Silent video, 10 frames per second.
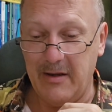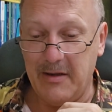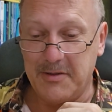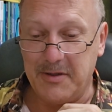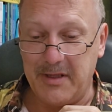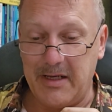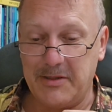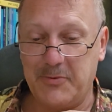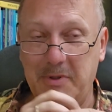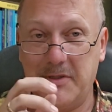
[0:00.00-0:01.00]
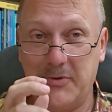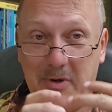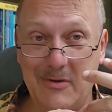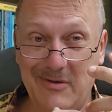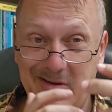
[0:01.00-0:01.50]
So that as we
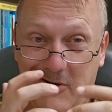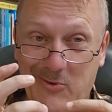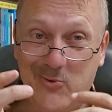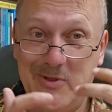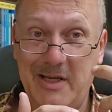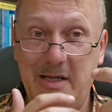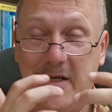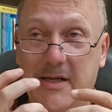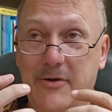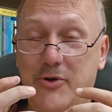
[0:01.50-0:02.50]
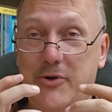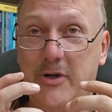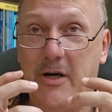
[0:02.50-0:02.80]
struggle in our own day and age,